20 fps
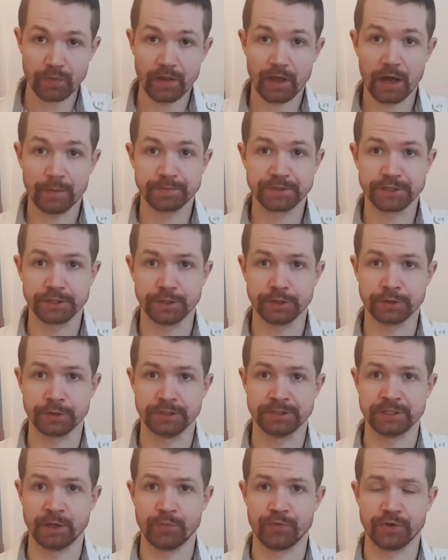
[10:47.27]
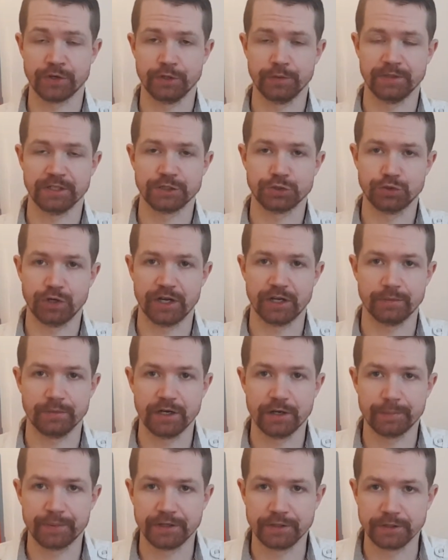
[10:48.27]
Absolutely something you must try, in
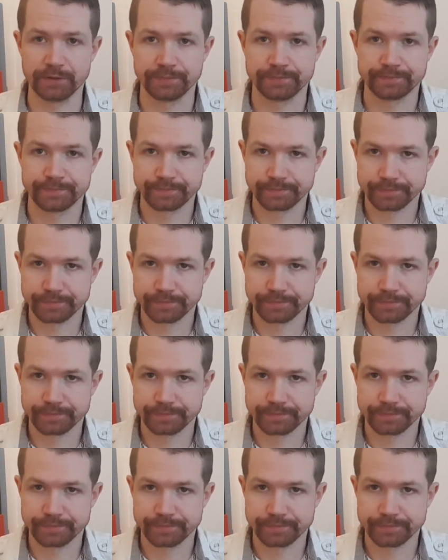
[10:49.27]
my opinion.